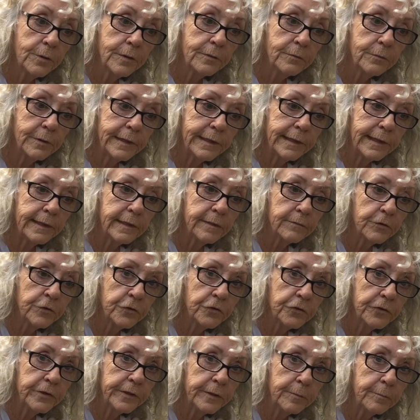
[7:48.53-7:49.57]
and we can't ever
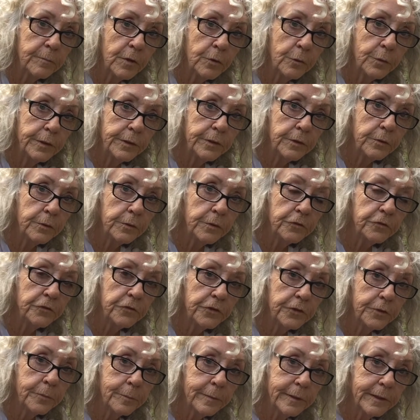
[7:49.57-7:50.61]
see him, but we know he's
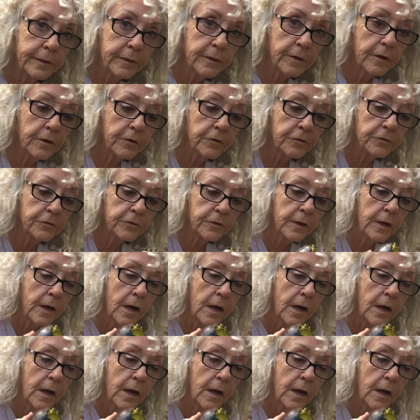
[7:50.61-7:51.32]
here because